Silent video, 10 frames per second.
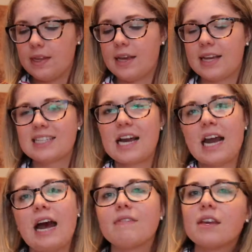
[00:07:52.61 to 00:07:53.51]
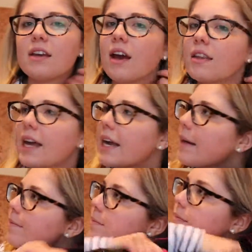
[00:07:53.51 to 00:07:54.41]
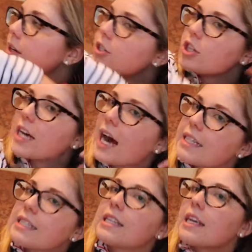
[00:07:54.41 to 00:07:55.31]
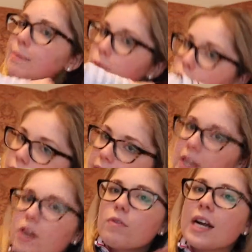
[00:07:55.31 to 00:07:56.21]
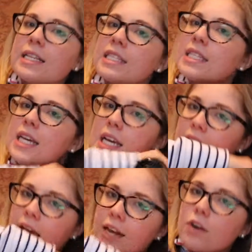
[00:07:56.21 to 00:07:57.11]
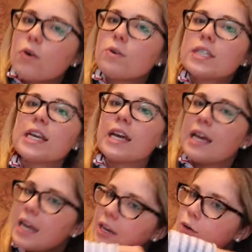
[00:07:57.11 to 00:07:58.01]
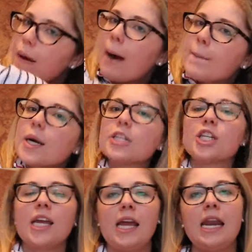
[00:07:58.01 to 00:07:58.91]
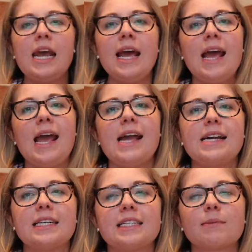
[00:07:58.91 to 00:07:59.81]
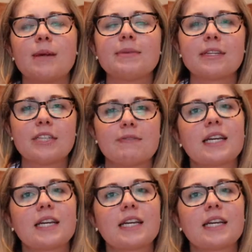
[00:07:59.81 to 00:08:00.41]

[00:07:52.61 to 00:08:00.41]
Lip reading: it gets kind of heavy. And because you're constantly moving your wrist and you're holding it and you're round brushing it, and sometimes I just have